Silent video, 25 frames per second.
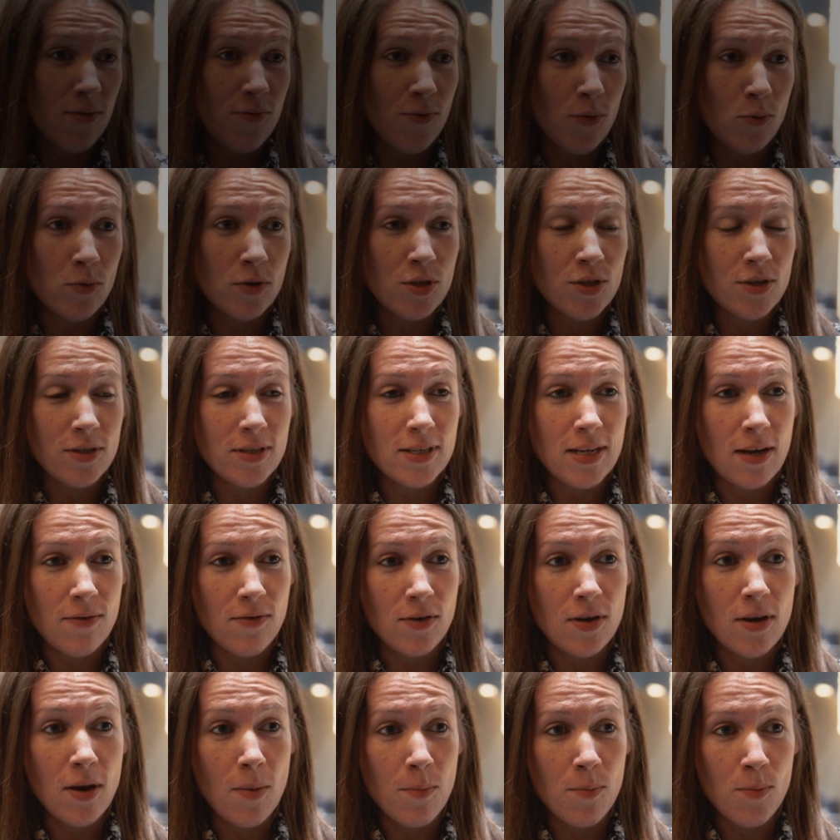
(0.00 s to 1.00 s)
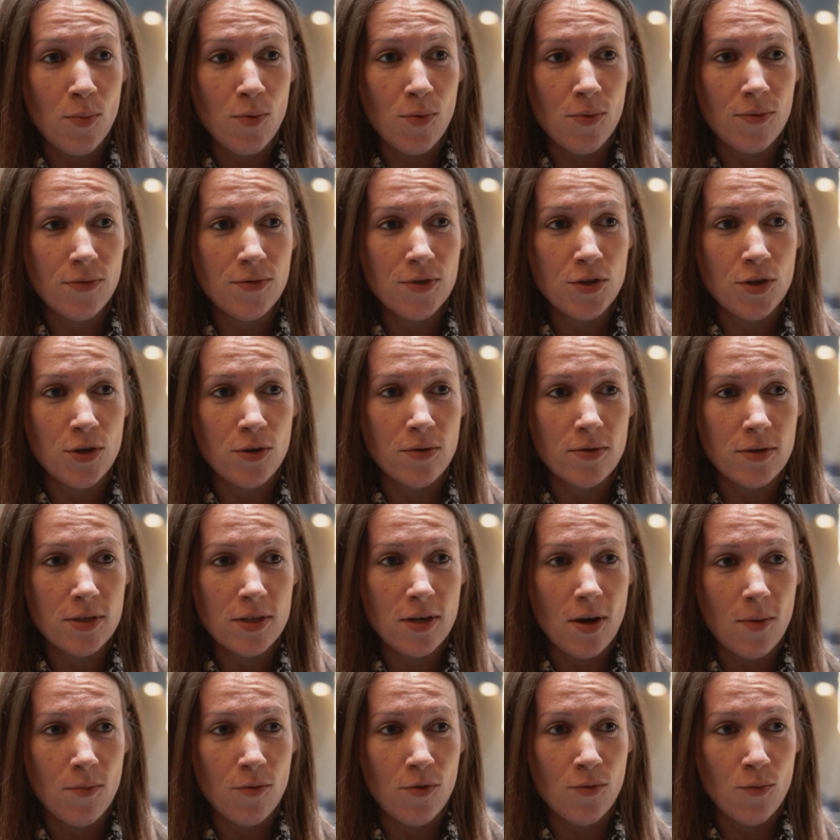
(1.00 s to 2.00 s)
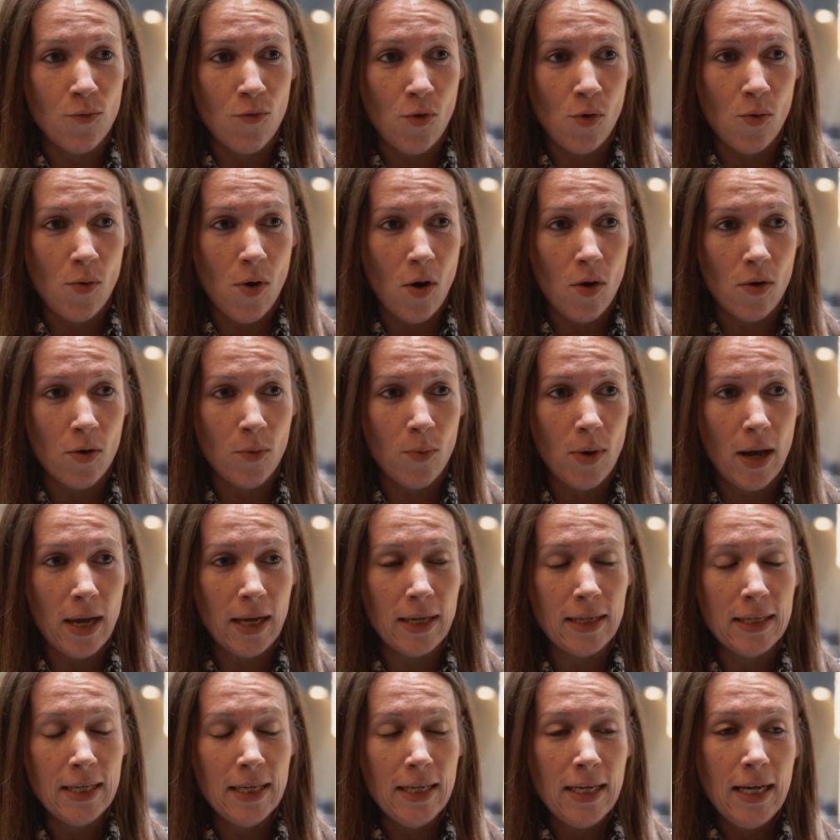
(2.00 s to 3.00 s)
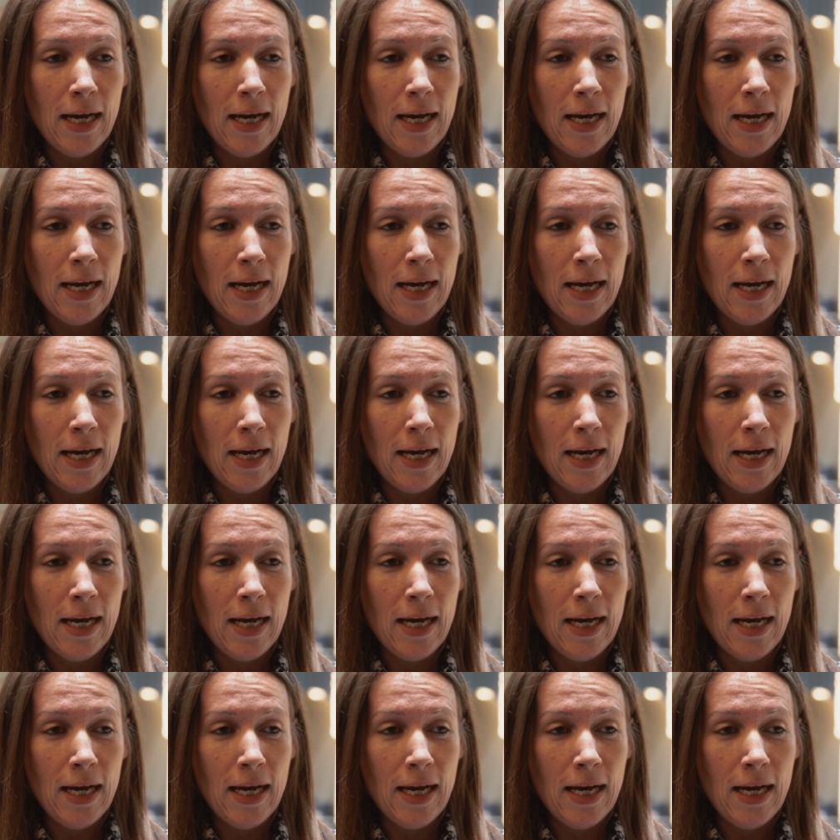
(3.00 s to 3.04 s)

fortunate to have a number of students come from Royal Holloway.